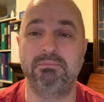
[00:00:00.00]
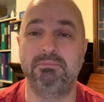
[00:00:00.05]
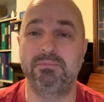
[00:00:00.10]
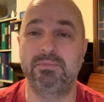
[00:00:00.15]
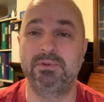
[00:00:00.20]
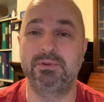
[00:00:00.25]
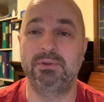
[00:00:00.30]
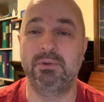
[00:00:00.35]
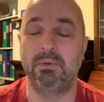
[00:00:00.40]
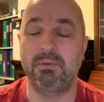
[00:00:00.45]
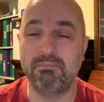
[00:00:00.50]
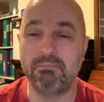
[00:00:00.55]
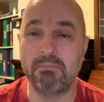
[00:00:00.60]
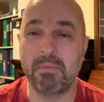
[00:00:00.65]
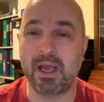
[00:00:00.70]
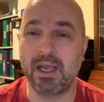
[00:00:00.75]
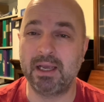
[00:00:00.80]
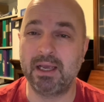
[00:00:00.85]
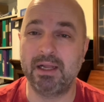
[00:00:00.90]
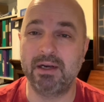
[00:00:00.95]
so
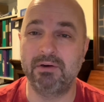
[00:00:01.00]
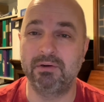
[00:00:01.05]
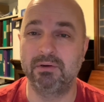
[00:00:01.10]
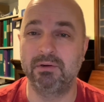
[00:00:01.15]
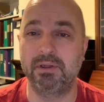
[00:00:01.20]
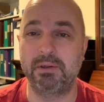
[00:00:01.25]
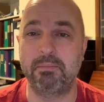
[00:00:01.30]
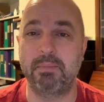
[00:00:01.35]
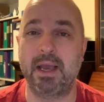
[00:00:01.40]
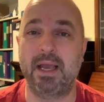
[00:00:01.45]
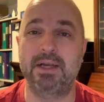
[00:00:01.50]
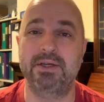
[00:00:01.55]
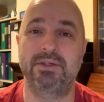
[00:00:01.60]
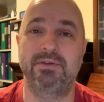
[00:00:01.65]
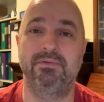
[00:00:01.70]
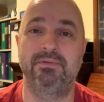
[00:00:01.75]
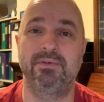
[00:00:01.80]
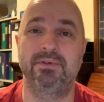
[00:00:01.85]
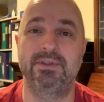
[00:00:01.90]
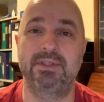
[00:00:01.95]
I got an early passion
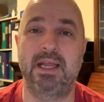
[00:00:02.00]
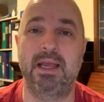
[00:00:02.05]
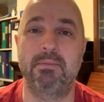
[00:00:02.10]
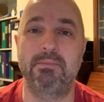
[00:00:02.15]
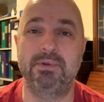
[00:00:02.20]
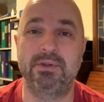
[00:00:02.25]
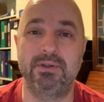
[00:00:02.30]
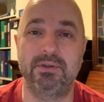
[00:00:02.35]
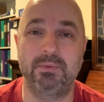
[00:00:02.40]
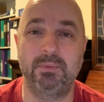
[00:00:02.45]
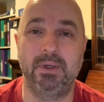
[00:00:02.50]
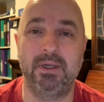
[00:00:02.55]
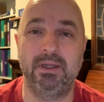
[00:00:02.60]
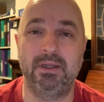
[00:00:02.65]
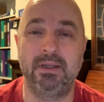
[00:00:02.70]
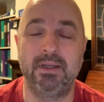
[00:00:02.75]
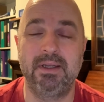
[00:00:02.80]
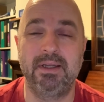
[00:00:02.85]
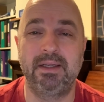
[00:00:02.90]
for stamps as well.